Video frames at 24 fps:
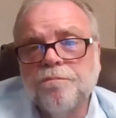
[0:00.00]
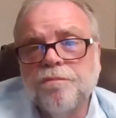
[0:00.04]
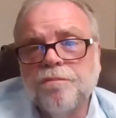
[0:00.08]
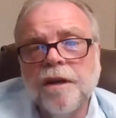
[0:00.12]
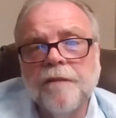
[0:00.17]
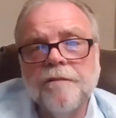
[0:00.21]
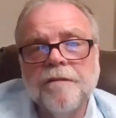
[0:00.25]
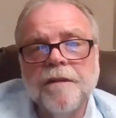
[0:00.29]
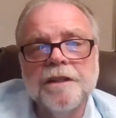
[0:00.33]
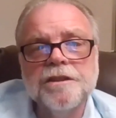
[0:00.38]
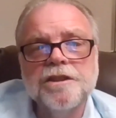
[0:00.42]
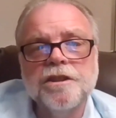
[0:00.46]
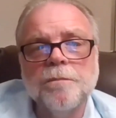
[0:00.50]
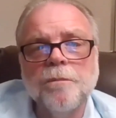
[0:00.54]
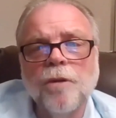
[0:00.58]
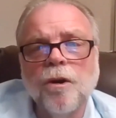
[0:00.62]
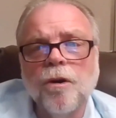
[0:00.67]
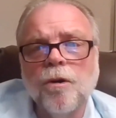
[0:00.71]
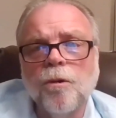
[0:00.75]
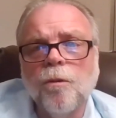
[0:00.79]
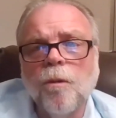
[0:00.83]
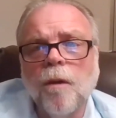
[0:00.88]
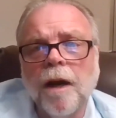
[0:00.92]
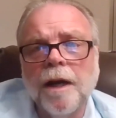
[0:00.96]
privilege a
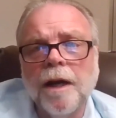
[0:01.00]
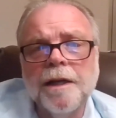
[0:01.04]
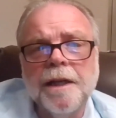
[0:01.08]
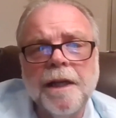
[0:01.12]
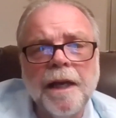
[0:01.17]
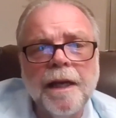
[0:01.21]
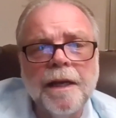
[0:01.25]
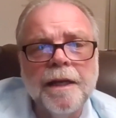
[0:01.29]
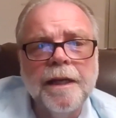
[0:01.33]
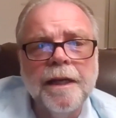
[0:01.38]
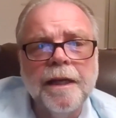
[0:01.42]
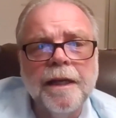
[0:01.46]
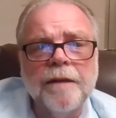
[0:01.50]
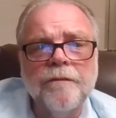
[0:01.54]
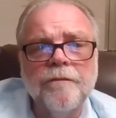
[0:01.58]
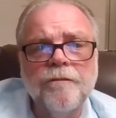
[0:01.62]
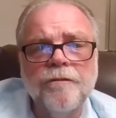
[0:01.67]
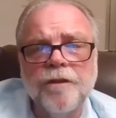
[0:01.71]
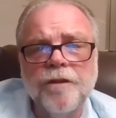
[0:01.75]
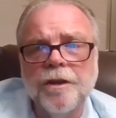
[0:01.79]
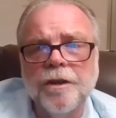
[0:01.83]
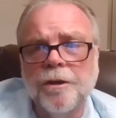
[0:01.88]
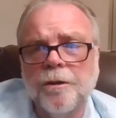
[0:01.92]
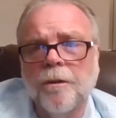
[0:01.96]
more Whiteheadian
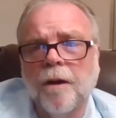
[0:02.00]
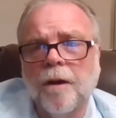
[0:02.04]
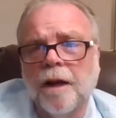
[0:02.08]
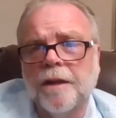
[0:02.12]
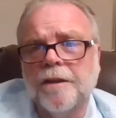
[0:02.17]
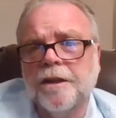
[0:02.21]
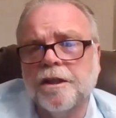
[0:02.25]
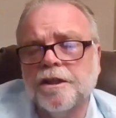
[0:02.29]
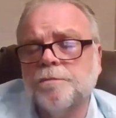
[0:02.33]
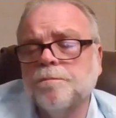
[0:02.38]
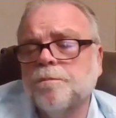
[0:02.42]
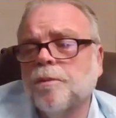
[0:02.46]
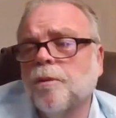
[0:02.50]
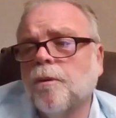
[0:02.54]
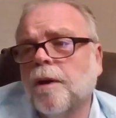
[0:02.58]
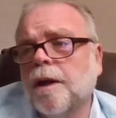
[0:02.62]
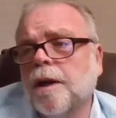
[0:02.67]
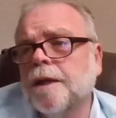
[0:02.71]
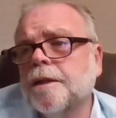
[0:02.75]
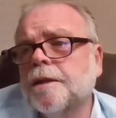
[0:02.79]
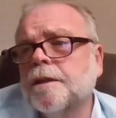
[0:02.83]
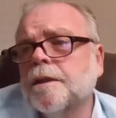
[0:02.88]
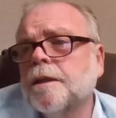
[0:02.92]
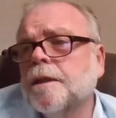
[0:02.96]
view on this
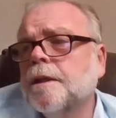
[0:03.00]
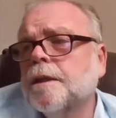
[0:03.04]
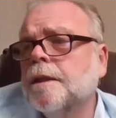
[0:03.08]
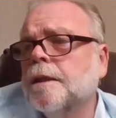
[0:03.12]
point,